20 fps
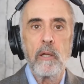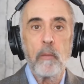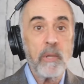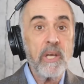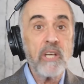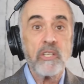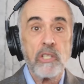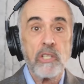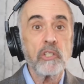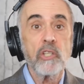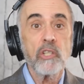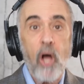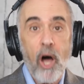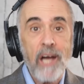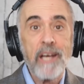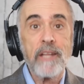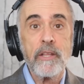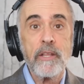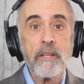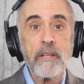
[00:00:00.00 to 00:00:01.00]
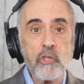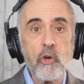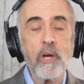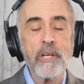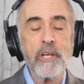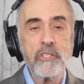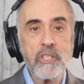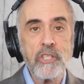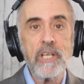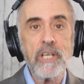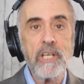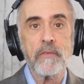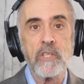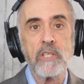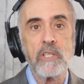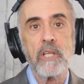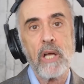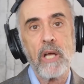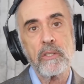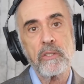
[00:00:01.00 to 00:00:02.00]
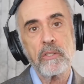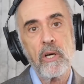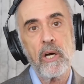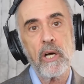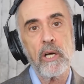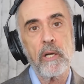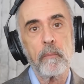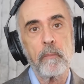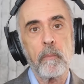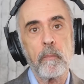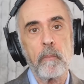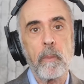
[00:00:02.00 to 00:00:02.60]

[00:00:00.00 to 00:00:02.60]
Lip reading: Because a lot of the Joint Chiefs at that time